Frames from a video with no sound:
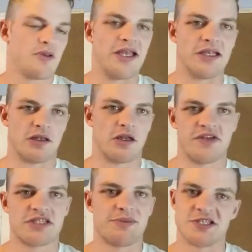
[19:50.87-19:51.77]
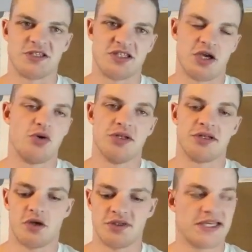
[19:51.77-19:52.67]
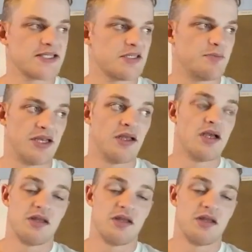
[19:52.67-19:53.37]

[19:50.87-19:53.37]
A lot of it depends on the tone and the context, but